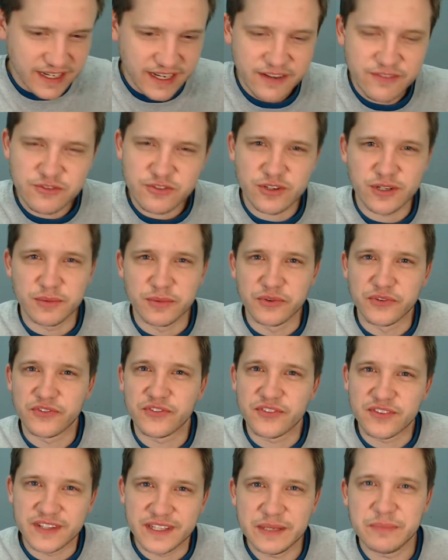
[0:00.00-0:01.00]
have trouble
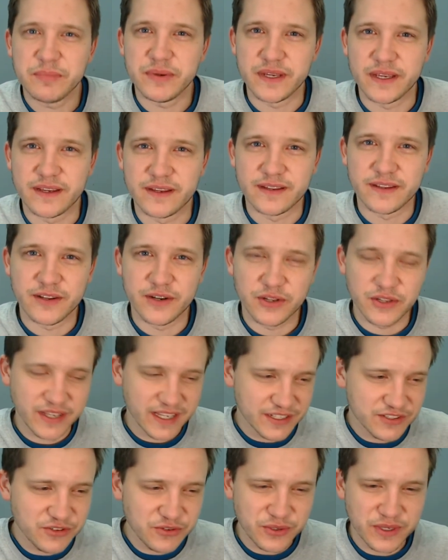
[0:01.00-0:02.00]
sleeping. You know, you
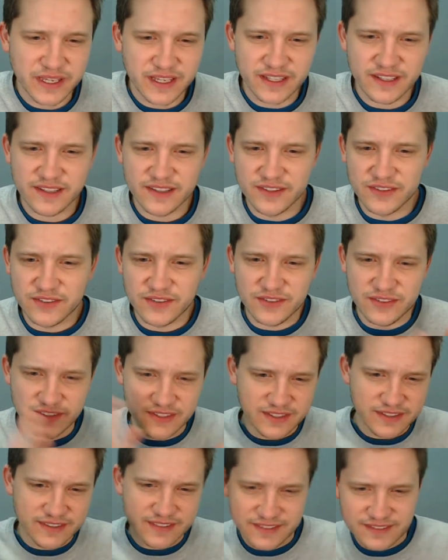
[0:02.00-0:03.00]
got two kids,
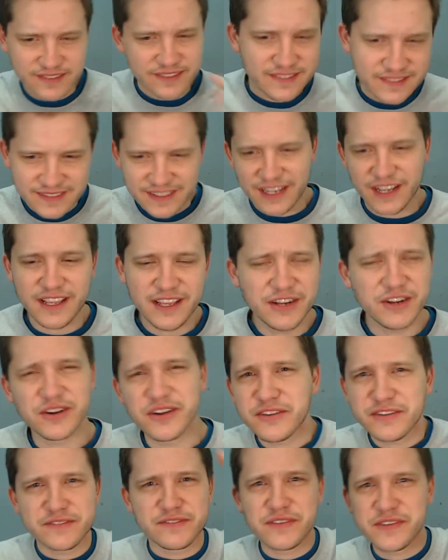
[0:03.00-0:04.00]
and you know
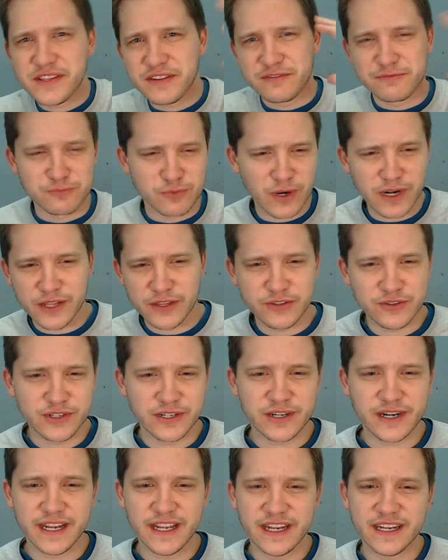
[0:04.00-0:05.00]
everything's running through
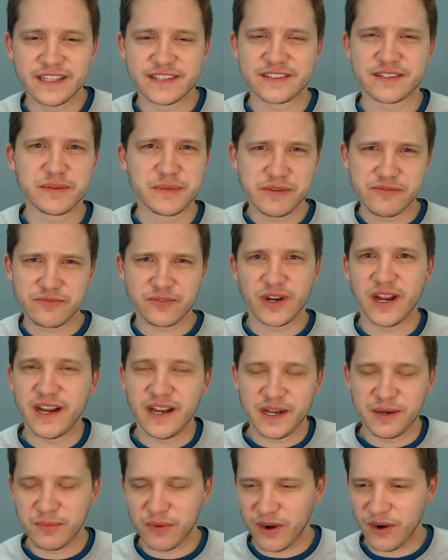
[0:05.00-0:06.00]
your head. It's going to be
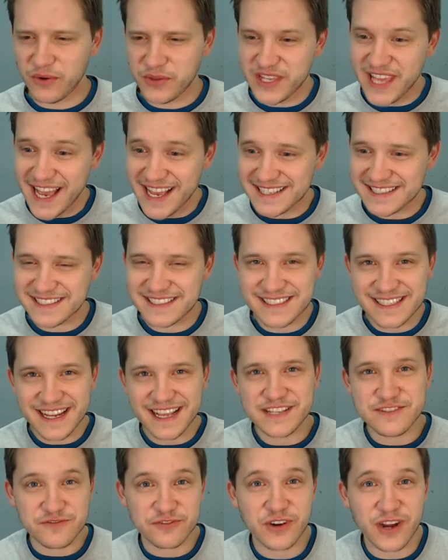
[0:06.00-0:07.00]
Friday tomorrow. Yes,
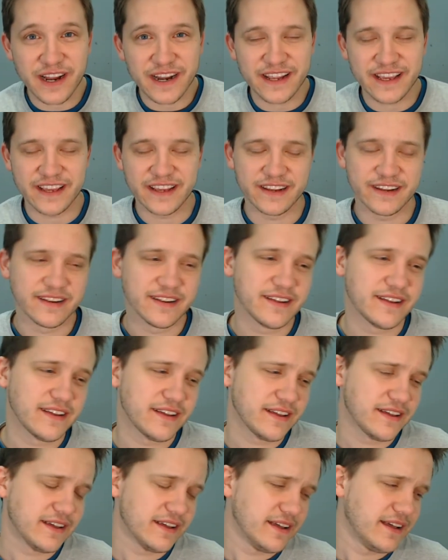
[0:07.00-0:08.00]
today's Friday.
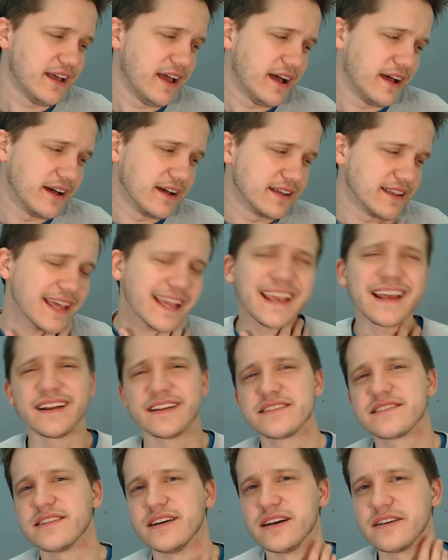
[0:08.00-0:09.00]
Uh, that
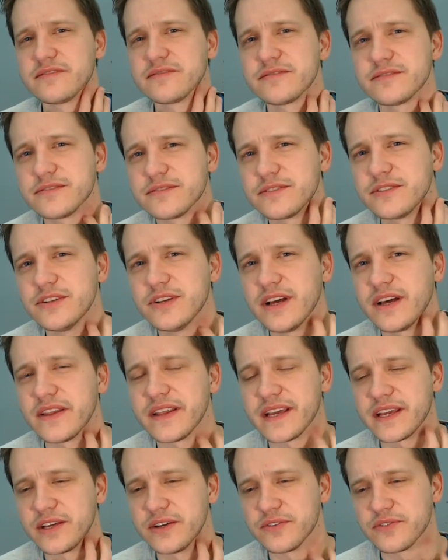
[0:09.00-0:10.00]
kind of stuff. You know how
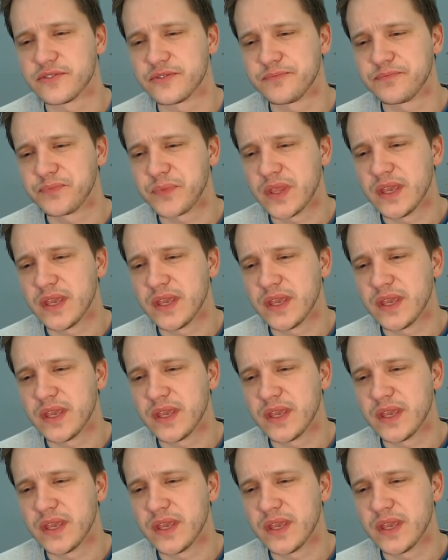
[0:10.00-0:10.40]
that goes.